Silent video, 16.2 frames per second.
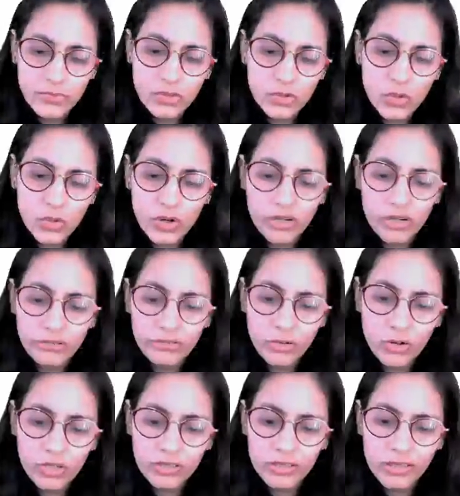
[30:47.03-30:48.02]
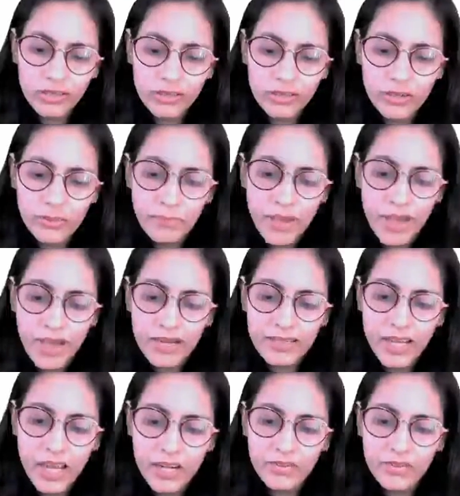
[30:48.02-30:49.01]
sorry for the
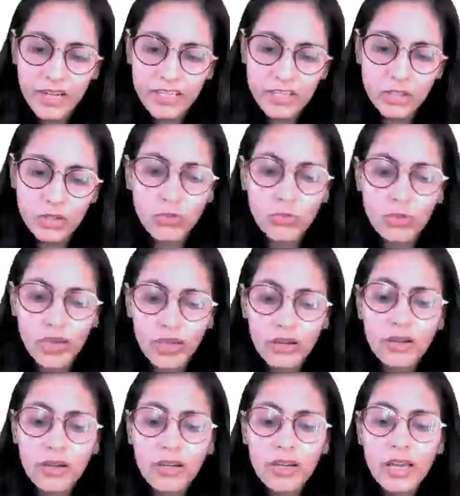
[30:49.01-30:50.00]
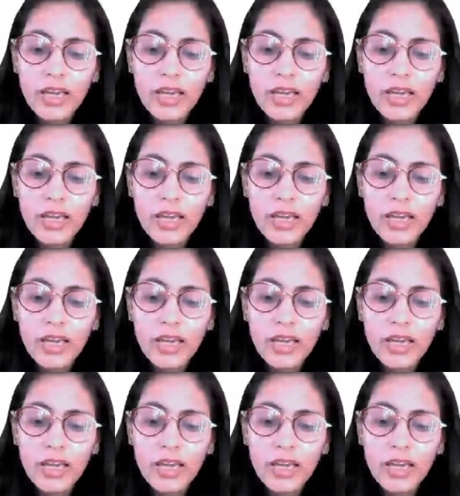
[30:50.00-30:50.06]
bad handwriting over here,